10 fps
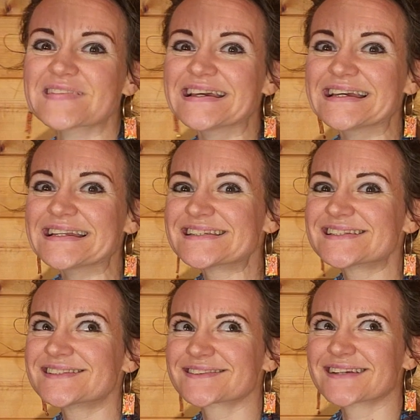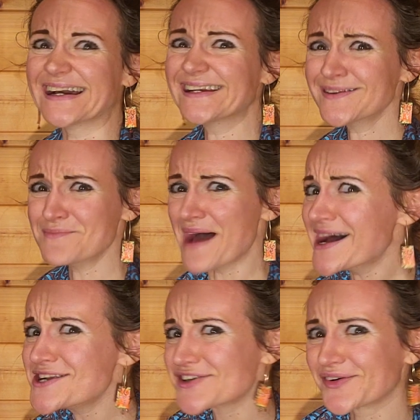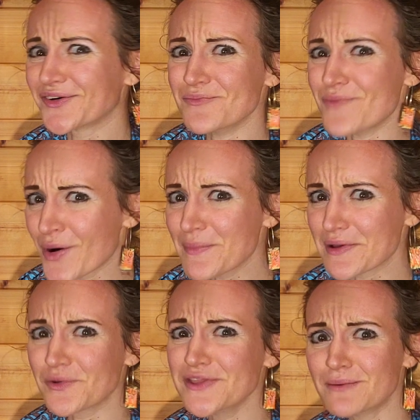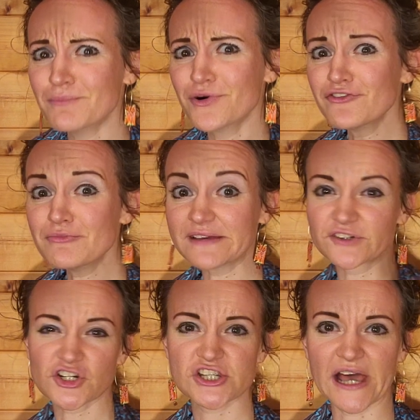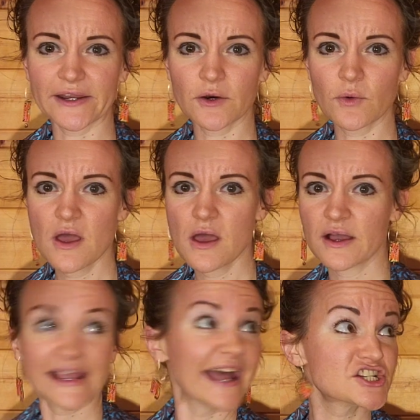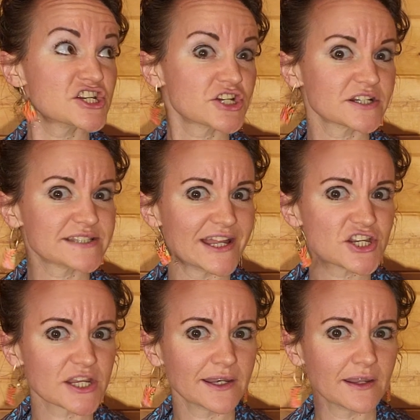It's kind of a magical moment when the movement of your shadow catches your attention,